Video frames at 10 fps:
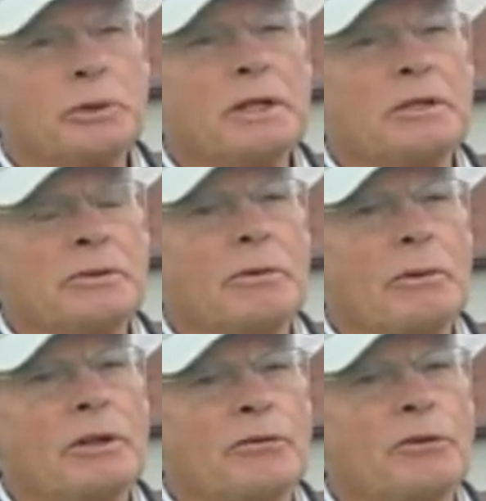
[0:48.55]
really
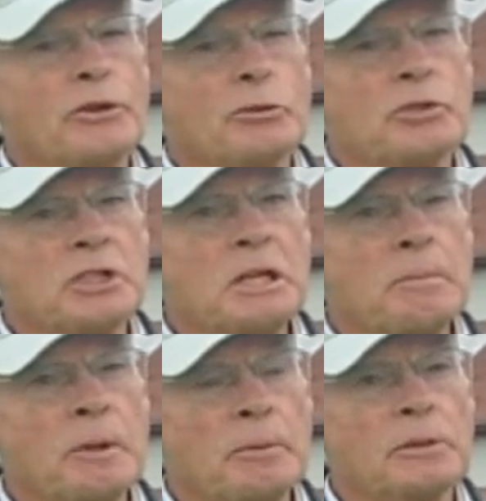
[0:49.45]
one of the first Racine
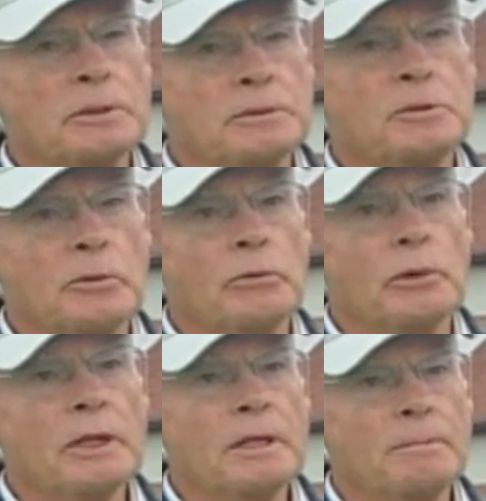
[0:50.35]
people to
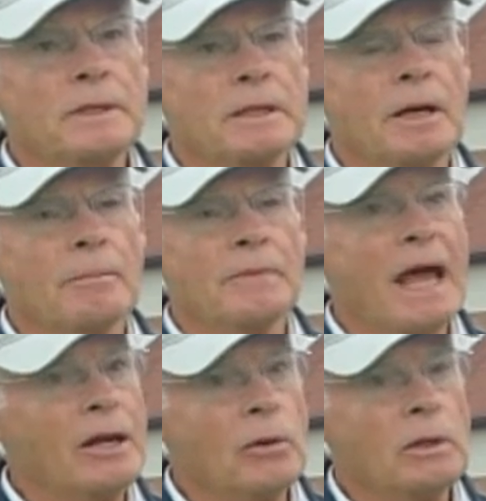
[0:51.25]
really become
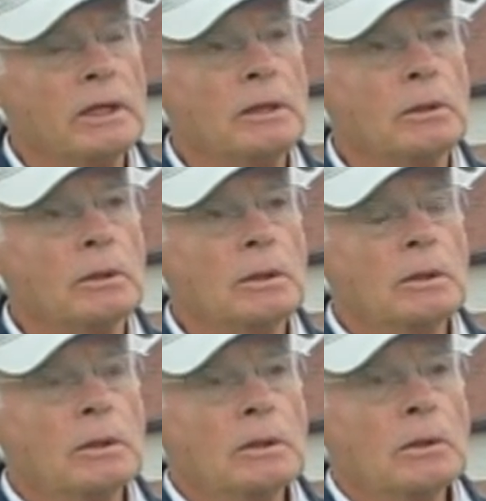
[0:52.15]
not only
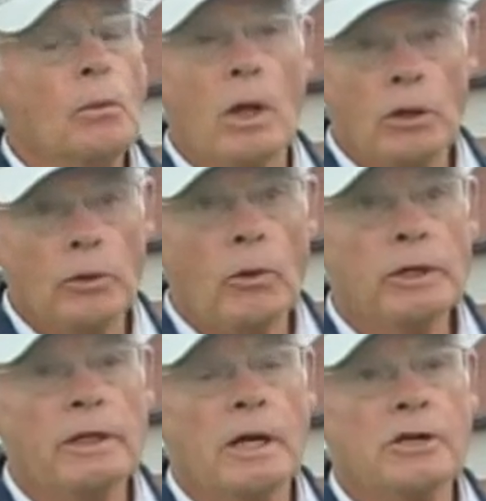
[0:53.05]
well known
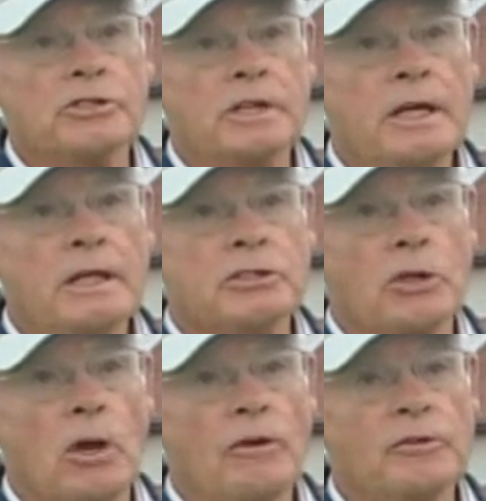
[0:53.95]
in our state as a
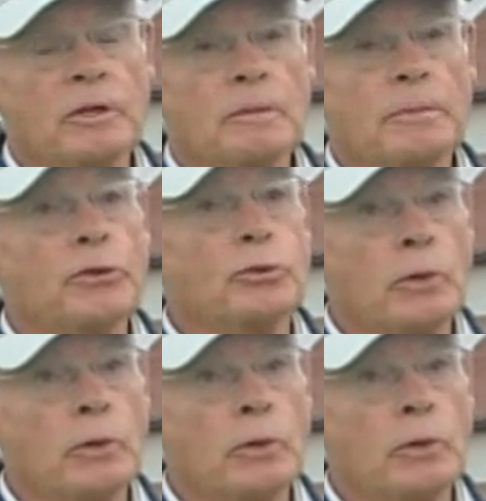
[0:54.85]
golfer, but